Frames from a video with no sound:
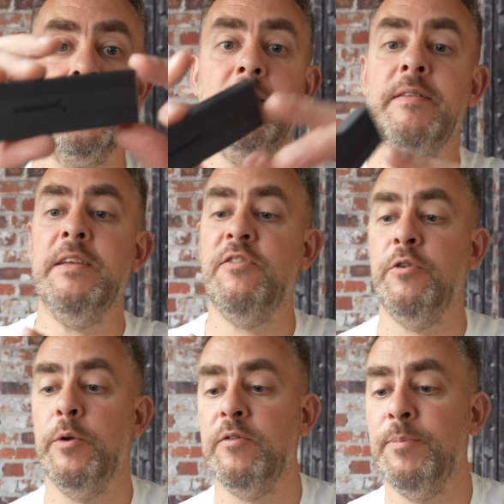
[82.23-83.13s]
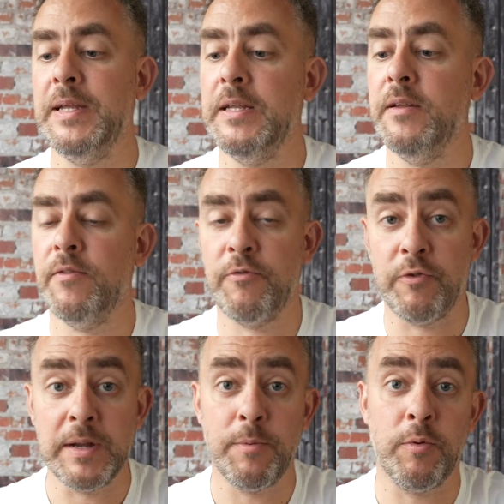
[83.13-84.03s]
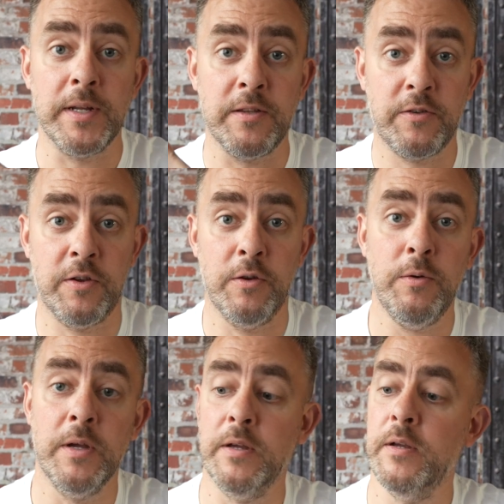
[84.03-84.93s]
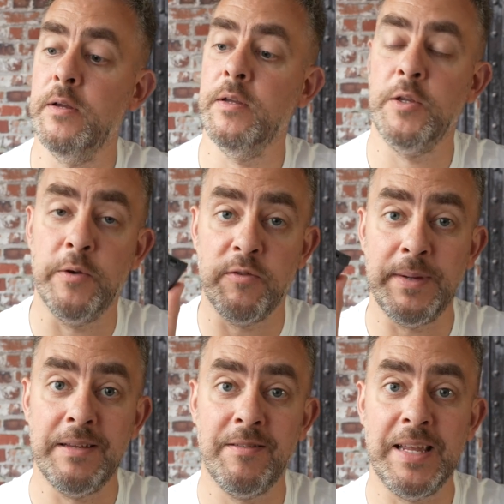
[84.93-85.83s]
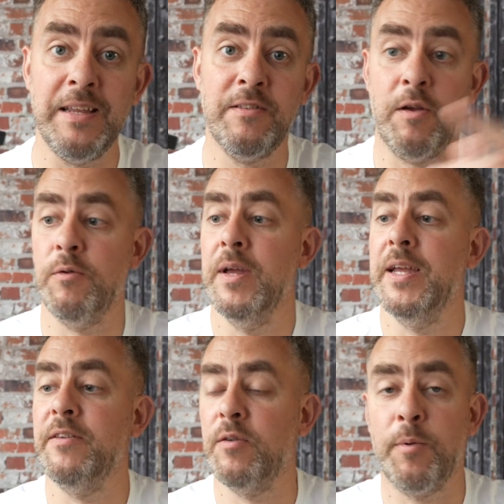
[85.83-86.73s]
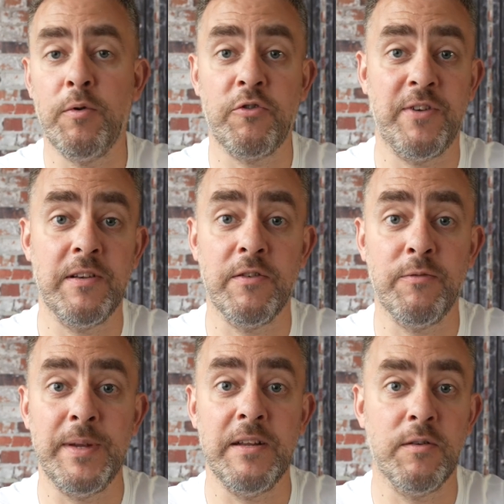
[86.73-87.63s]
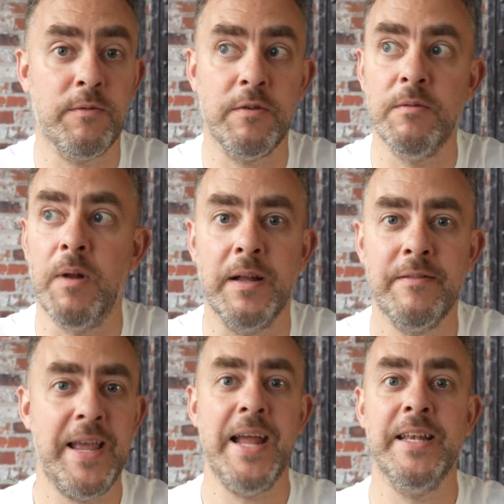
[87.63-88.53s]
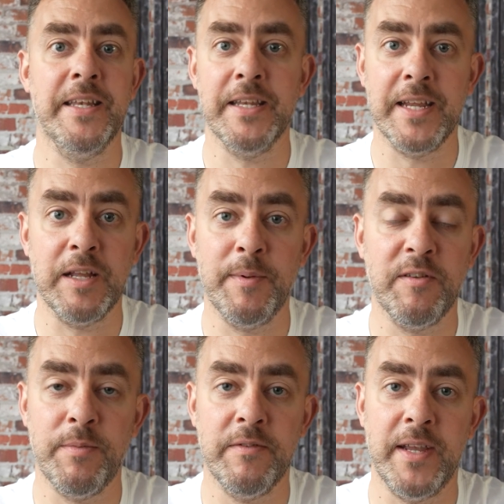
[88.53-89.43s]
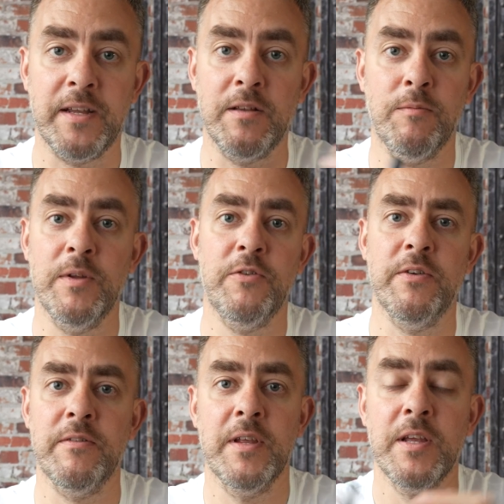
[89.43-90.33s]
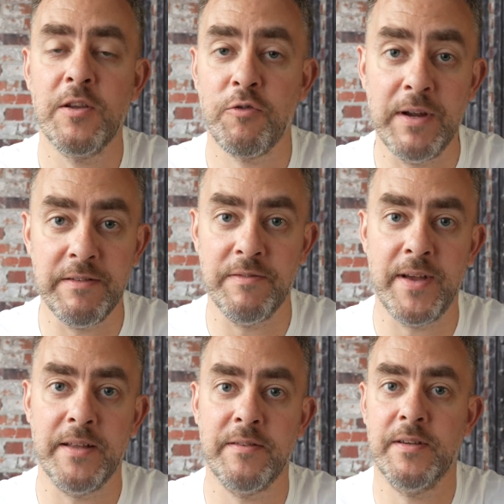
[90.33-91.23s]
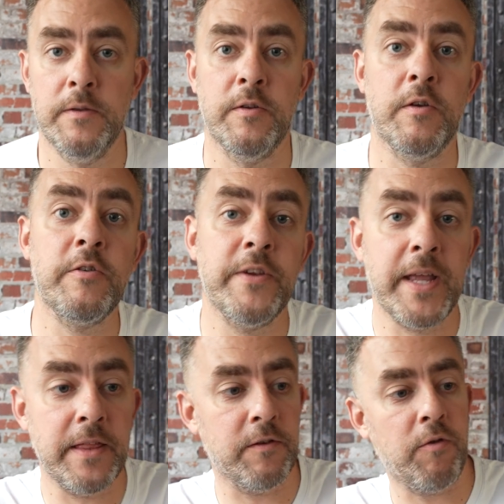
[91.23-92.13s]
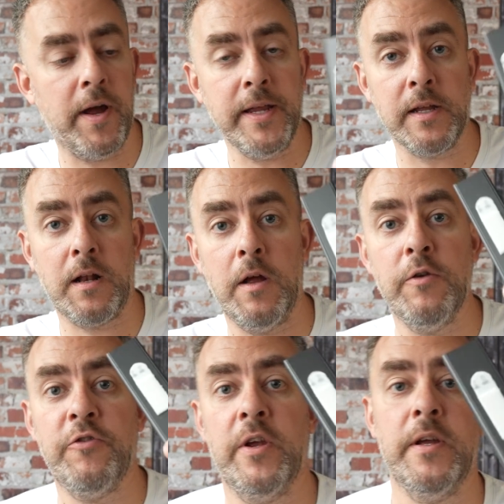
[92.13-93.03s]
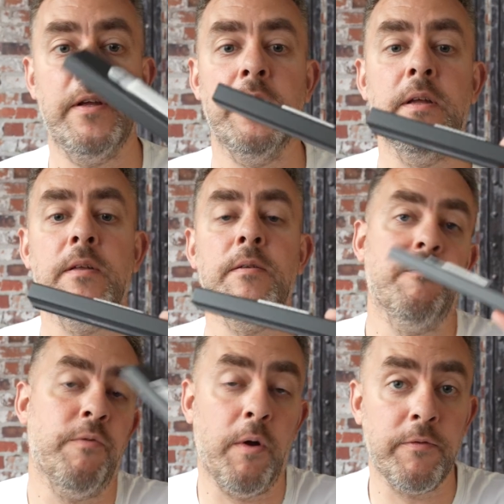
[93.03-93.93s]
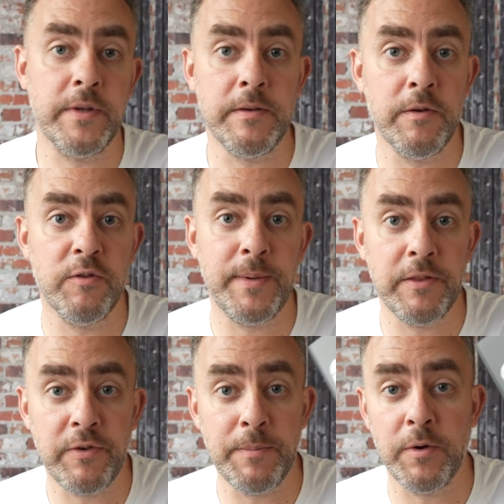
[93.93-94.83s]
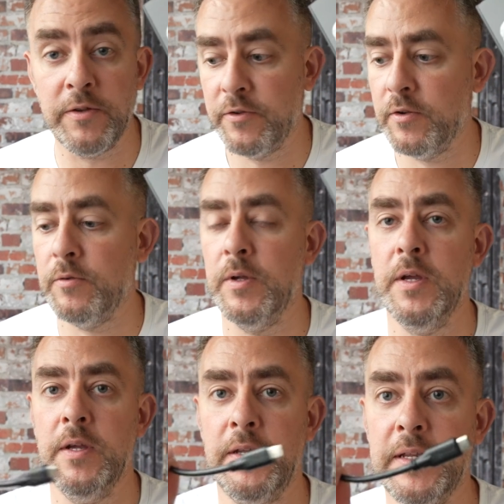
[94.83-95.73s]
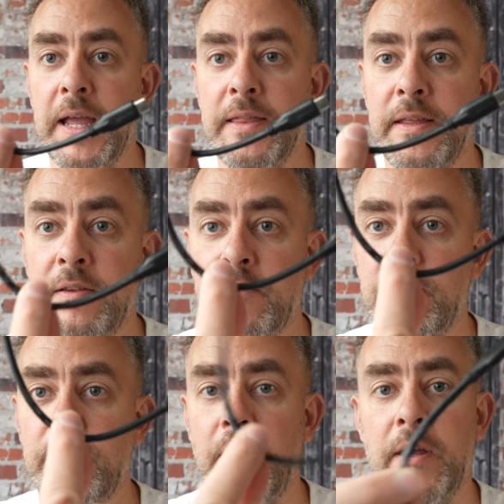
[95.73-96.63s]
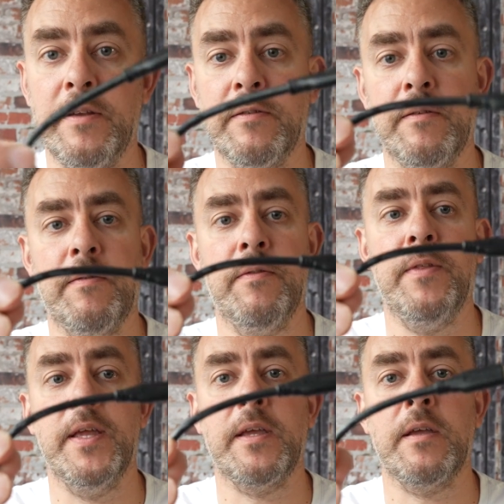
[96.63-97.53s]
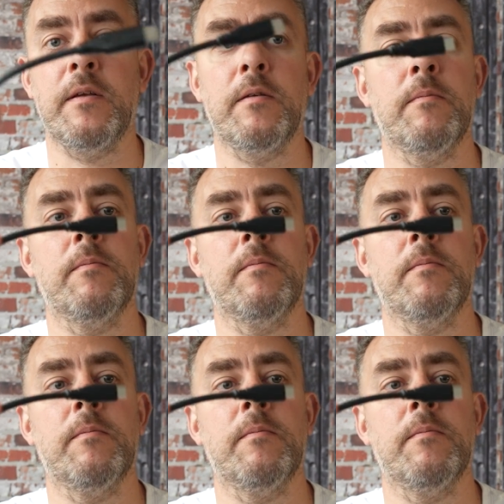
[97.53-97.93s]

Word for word: this is USB 3.2, USB-C, so it supports transfer speeds up to like 10 gigabits per second, which is crazy fast. So as long as you get the right enclosure, uh, obviously USB 3.2, you get this nice thick